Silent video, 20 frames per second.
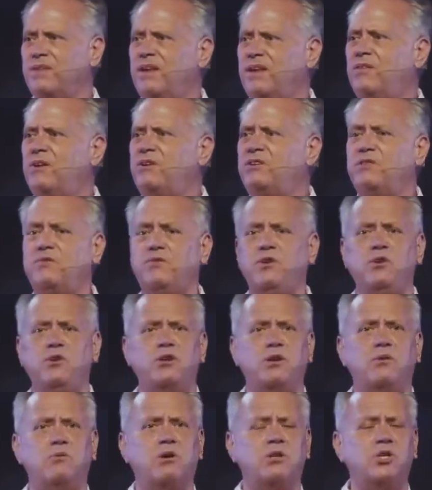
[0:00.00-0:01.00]
Those of you that
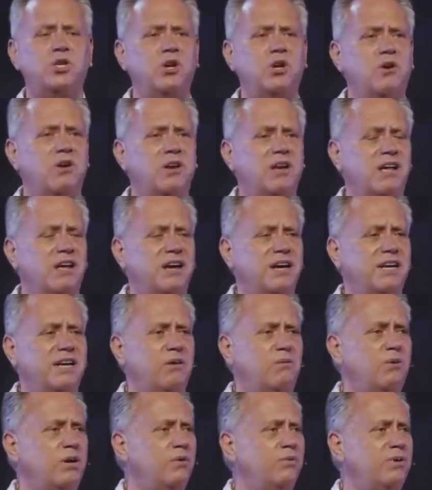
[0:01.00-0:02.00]
are watching online, I
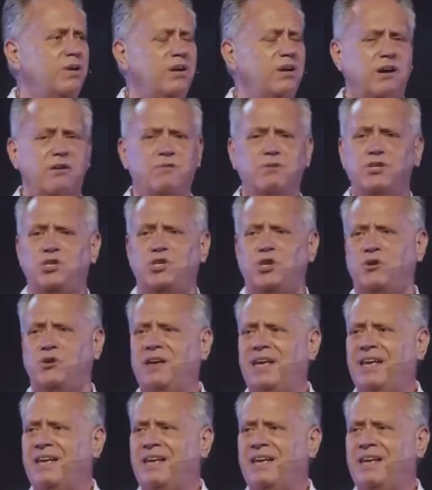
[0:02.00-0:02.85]
want to encourage you.